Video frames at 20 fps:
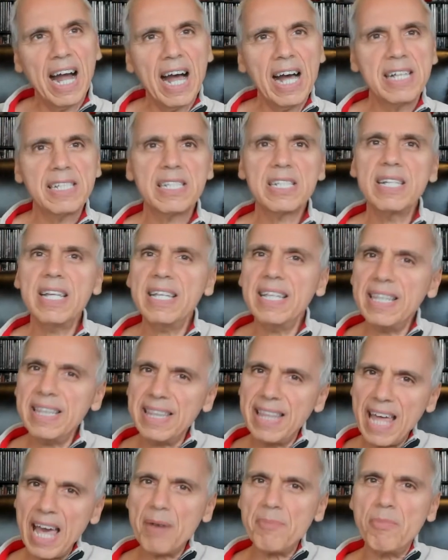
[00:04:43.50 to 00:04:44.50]
I said,
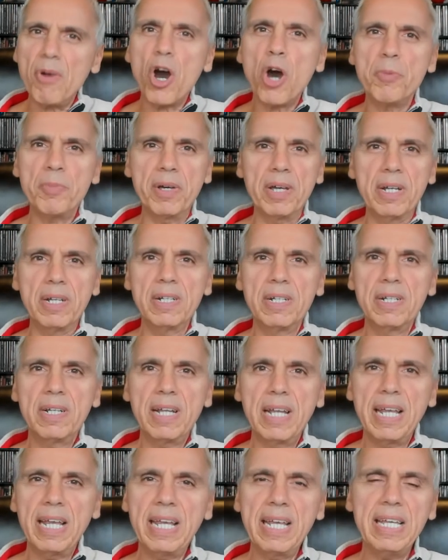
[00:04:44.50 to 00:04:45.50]
that moment,
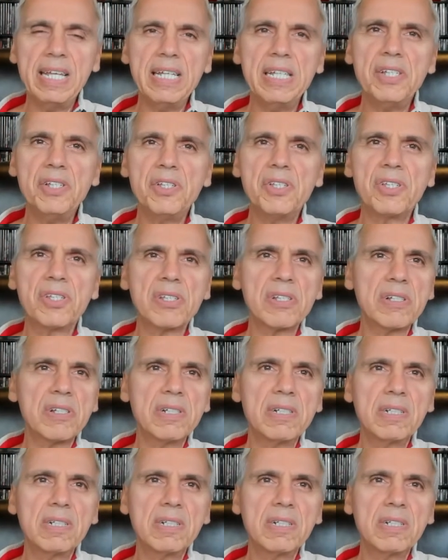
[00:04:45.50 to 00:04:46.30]
he's